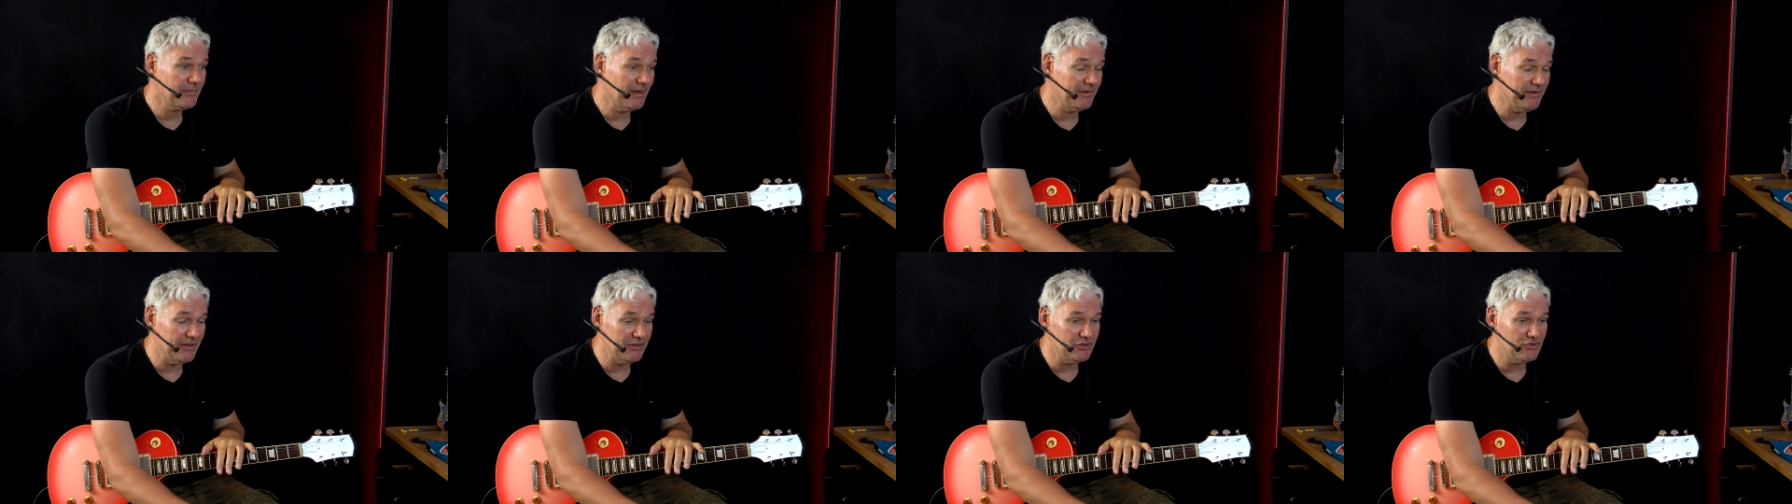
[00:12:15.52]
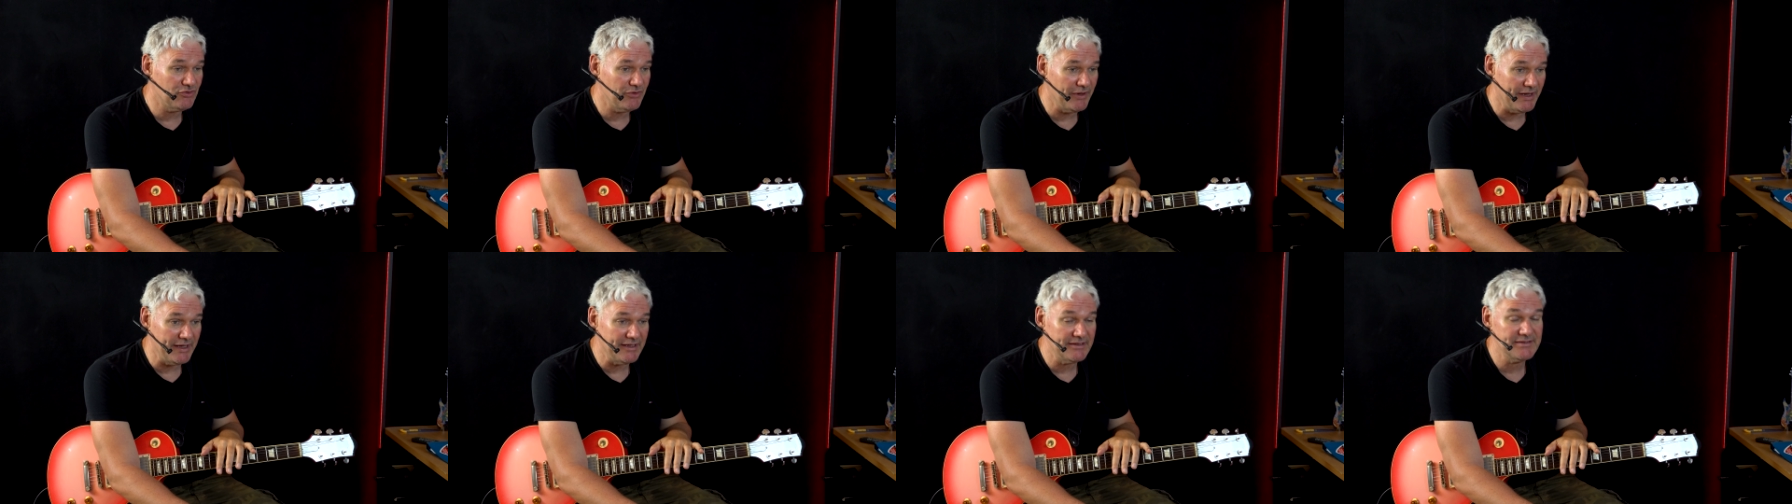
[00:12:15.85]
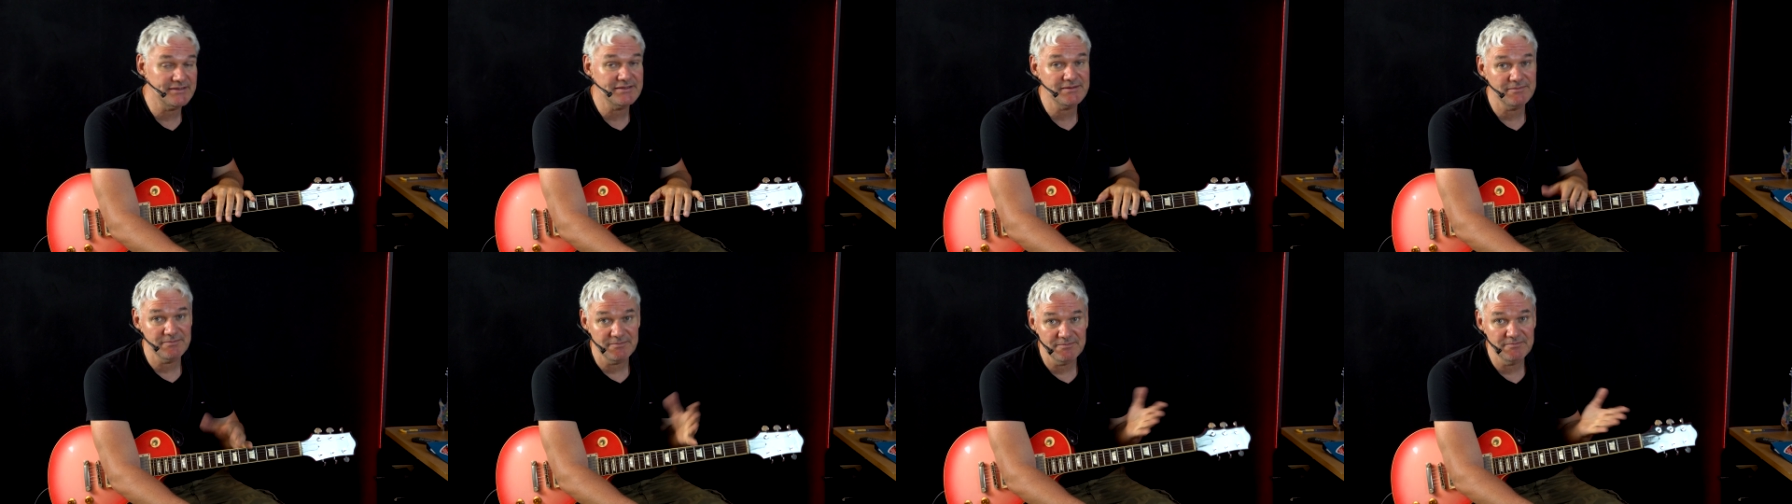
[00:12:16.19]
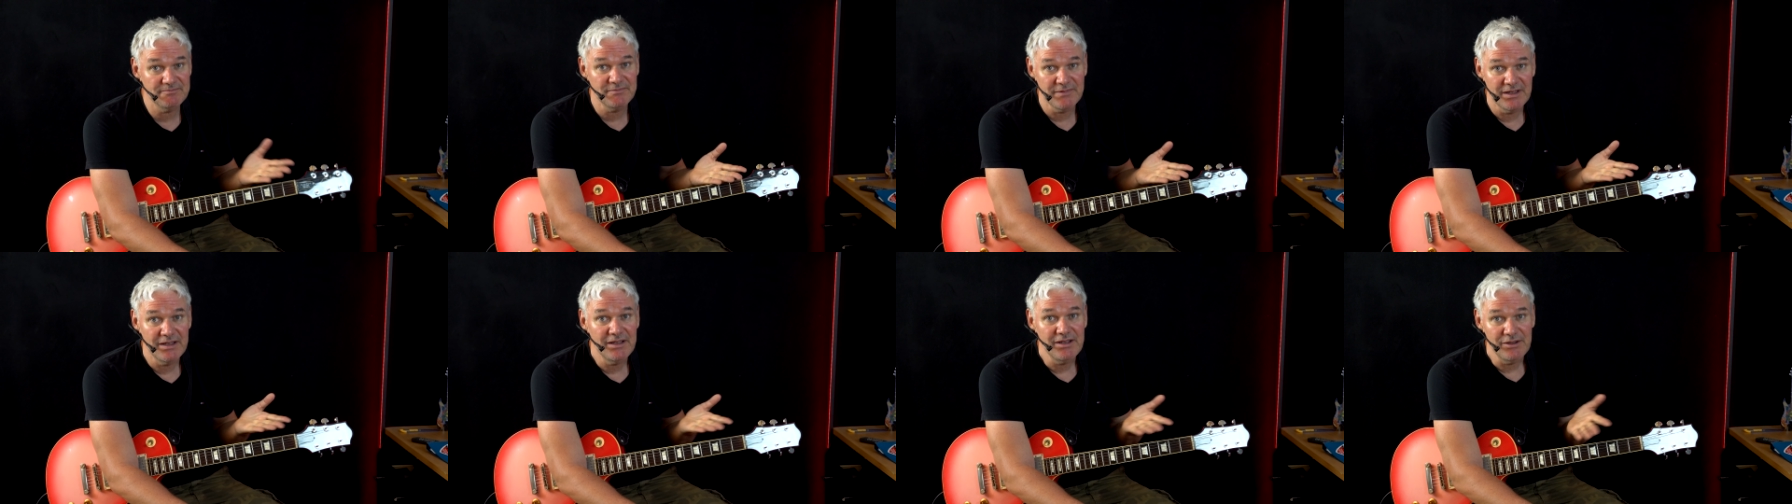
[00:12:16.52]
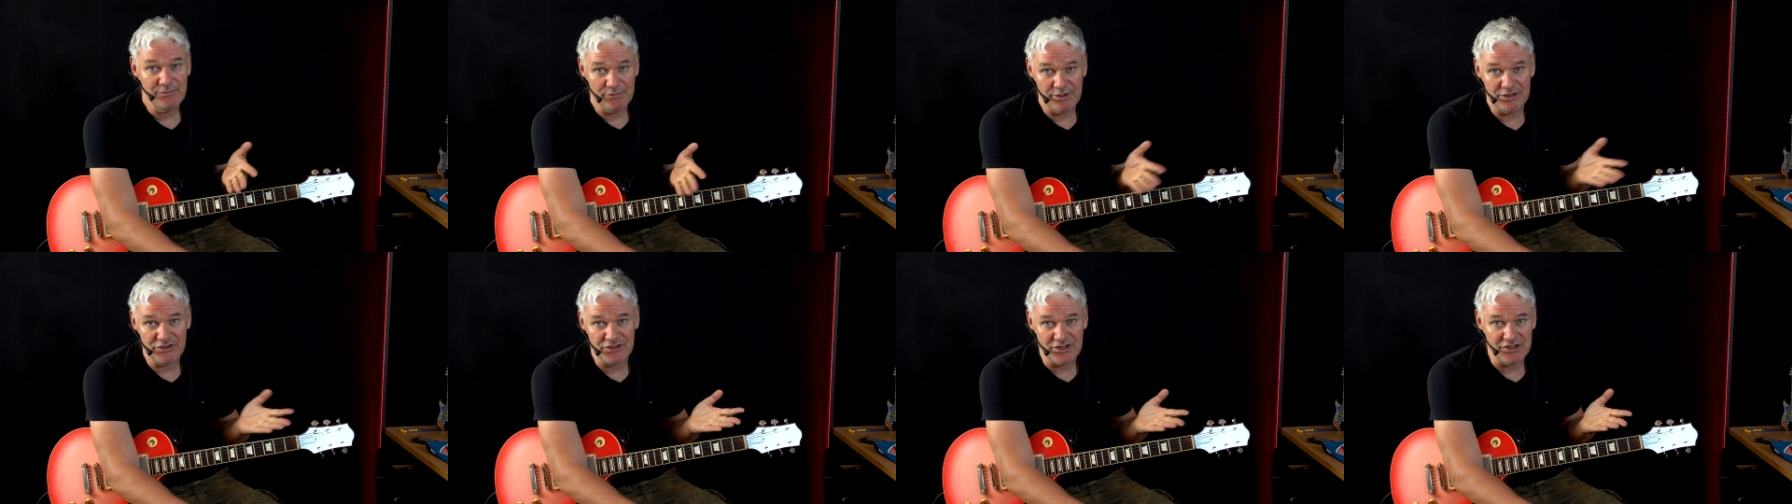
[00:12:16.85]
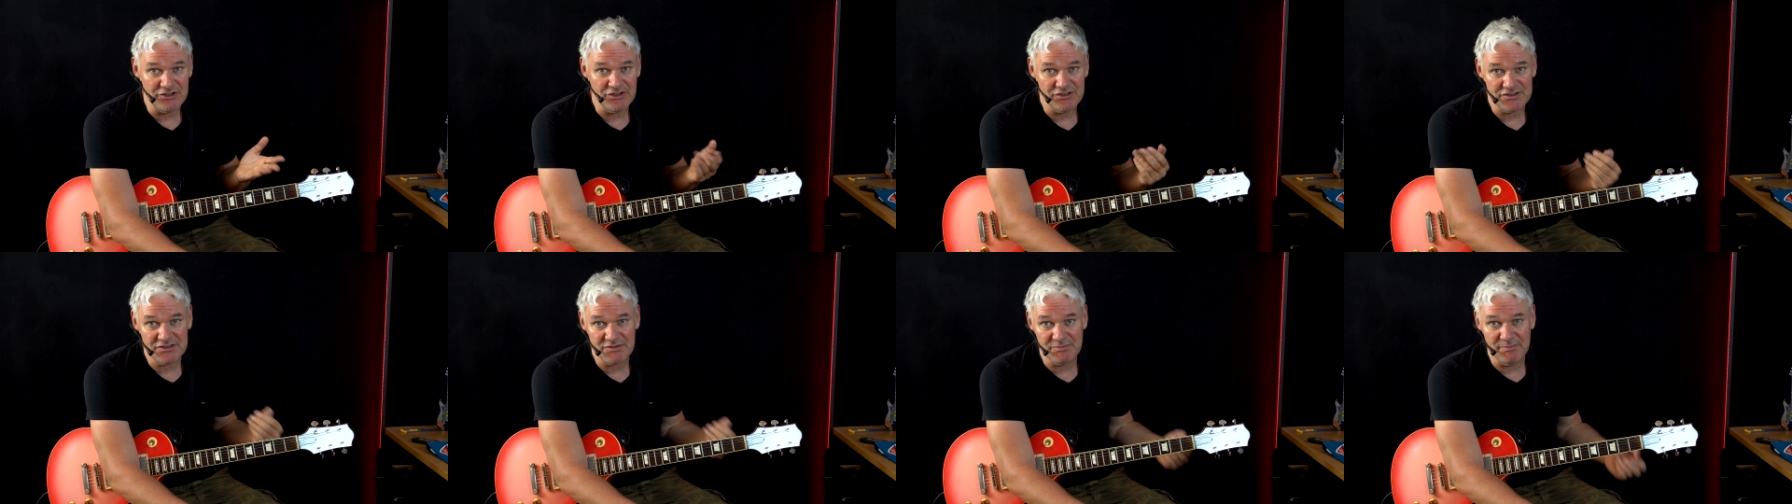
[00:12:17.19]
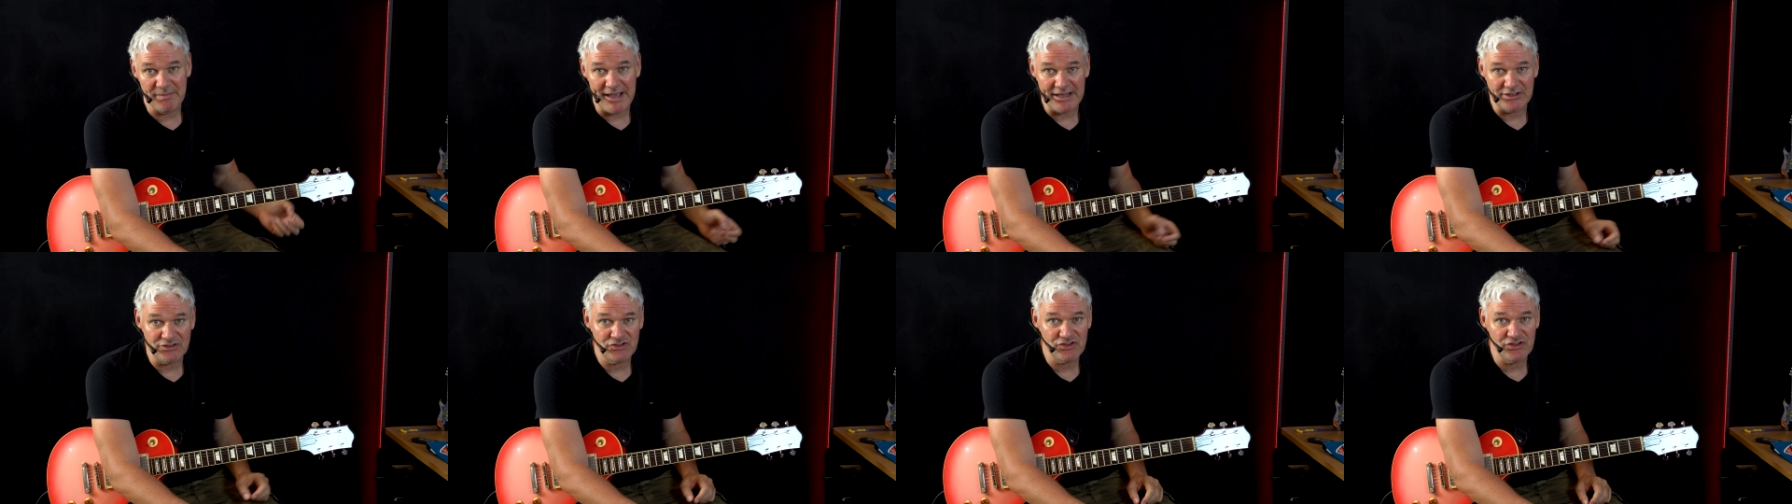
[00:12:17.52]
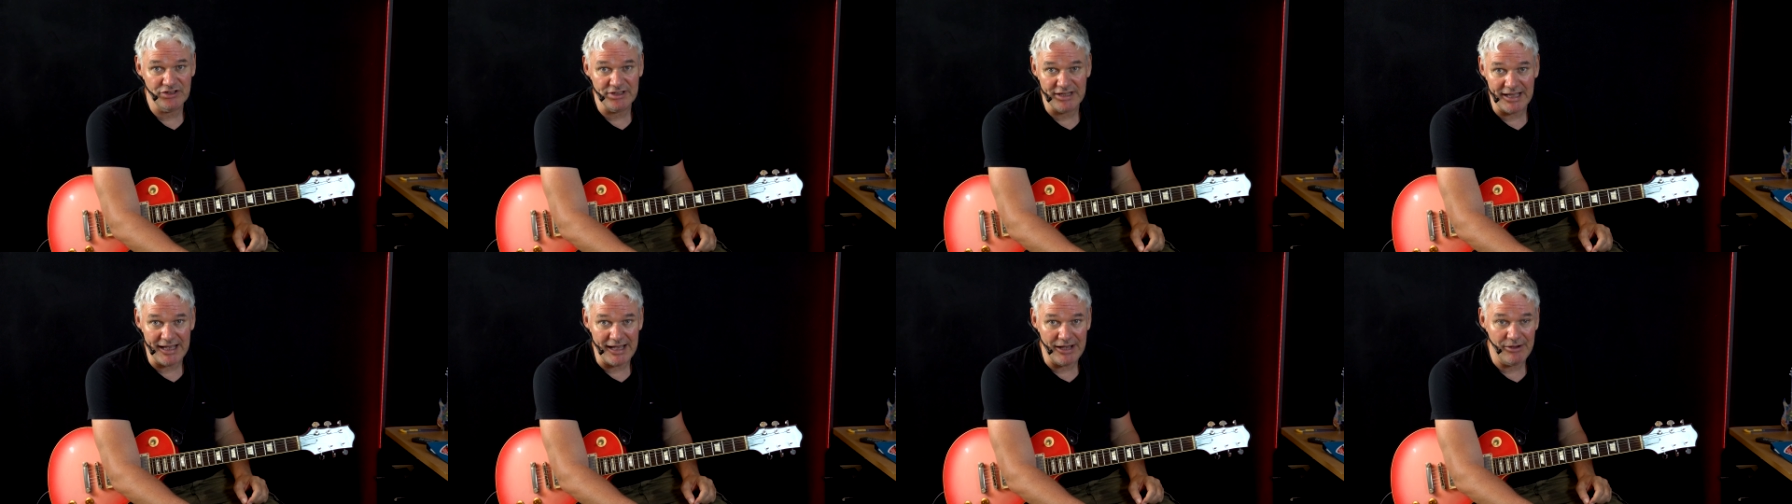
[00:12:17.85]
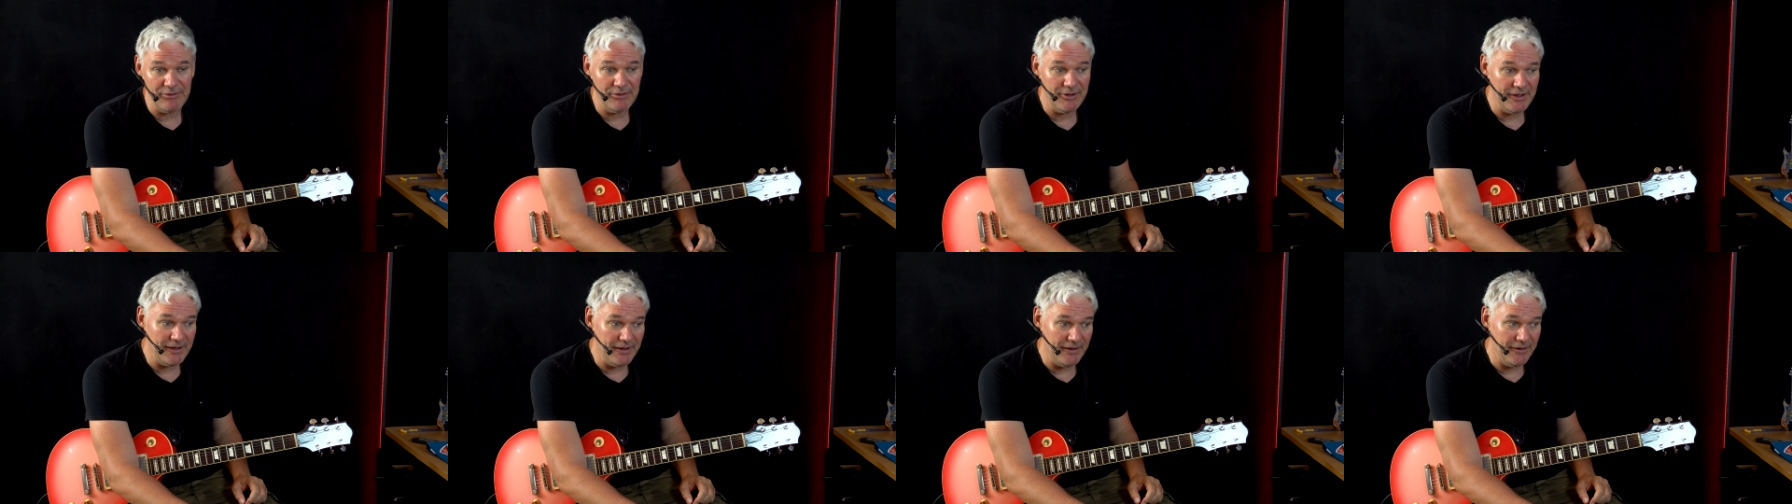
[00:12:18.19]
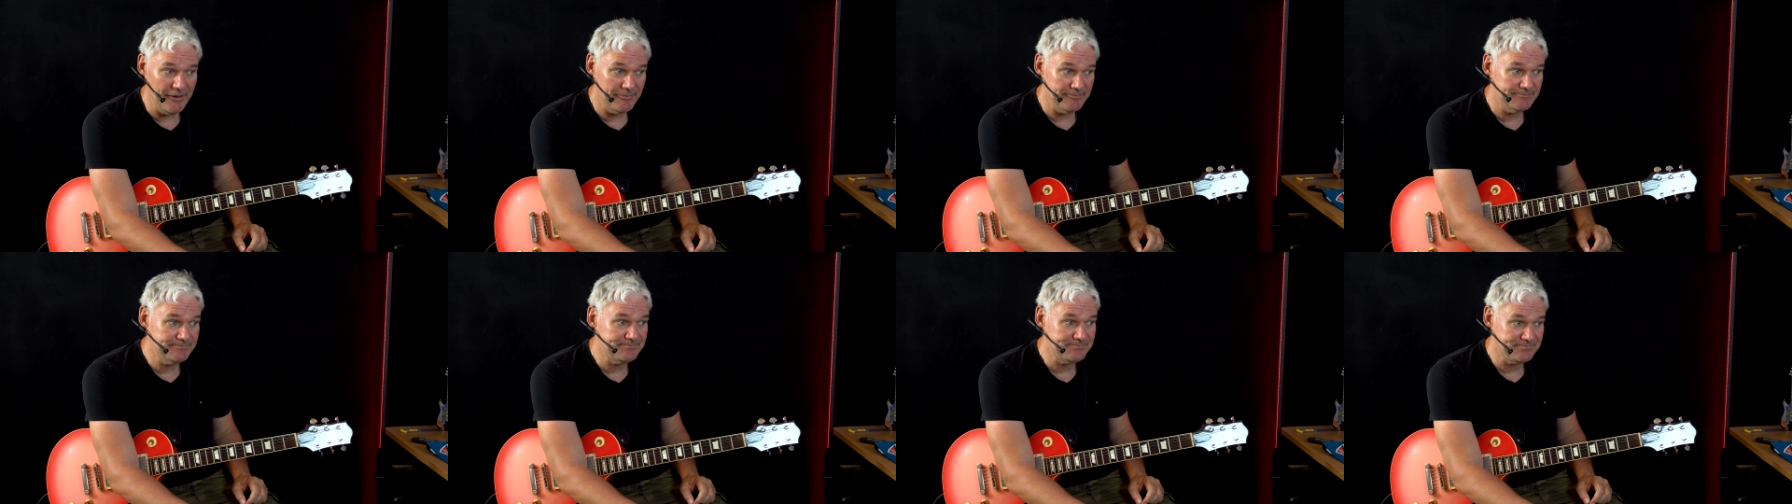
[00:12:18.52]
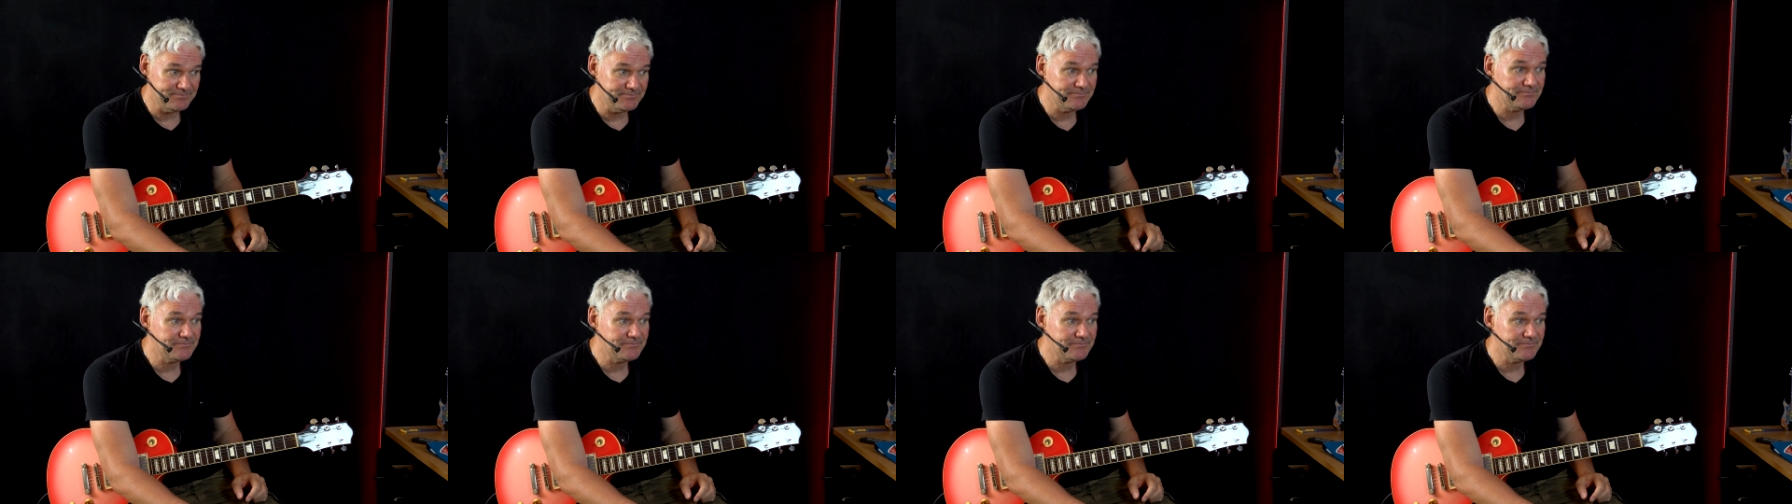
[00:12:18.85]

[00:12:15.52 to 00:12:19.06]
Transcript: the tricks which I just mentioned now. Um,